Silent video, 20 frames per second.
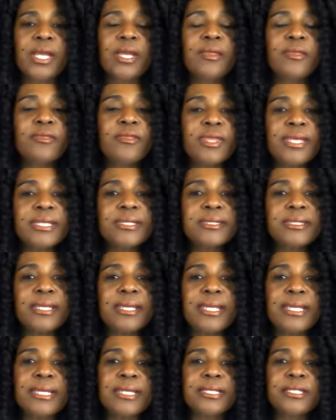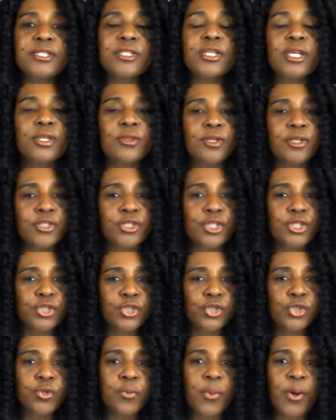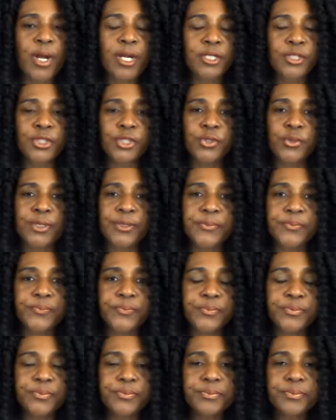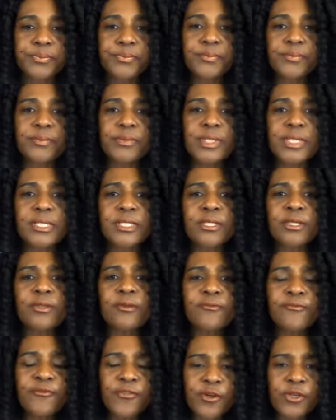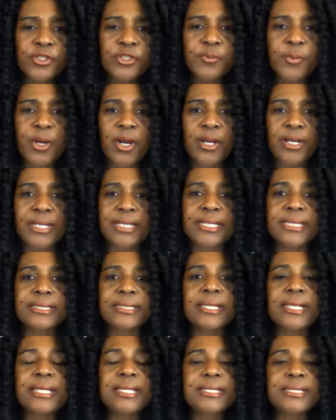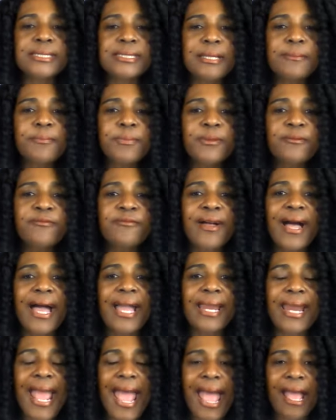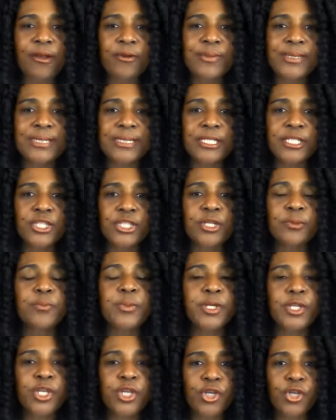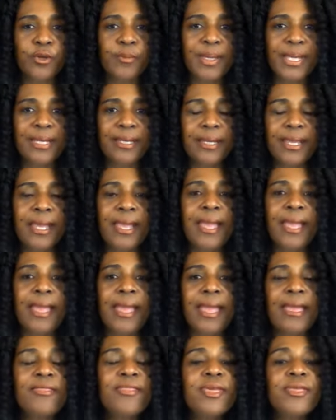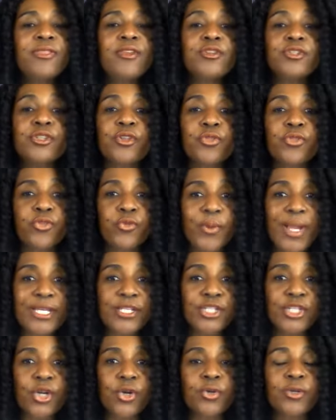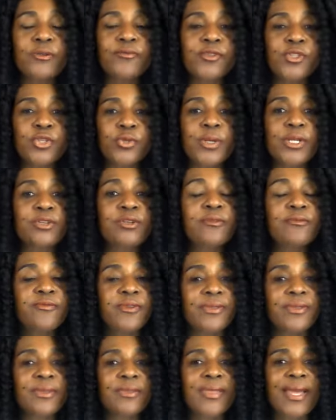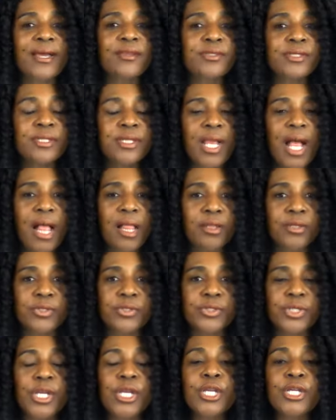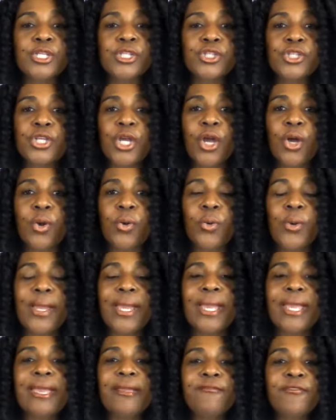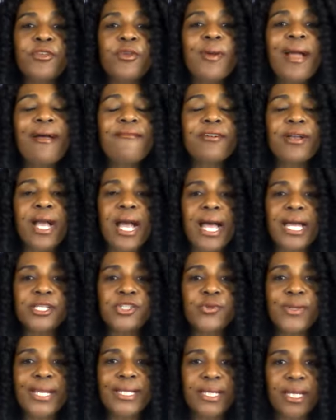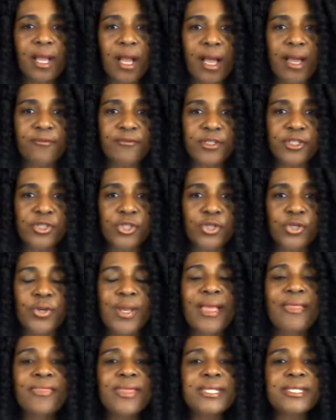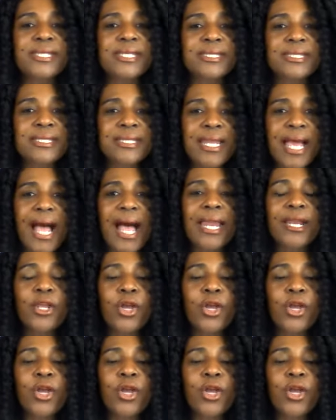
There's a two-part to it. So the first part is simplified acquisition procurement. And then there's a threshold of $250,000. So if you have a contracting officer that does not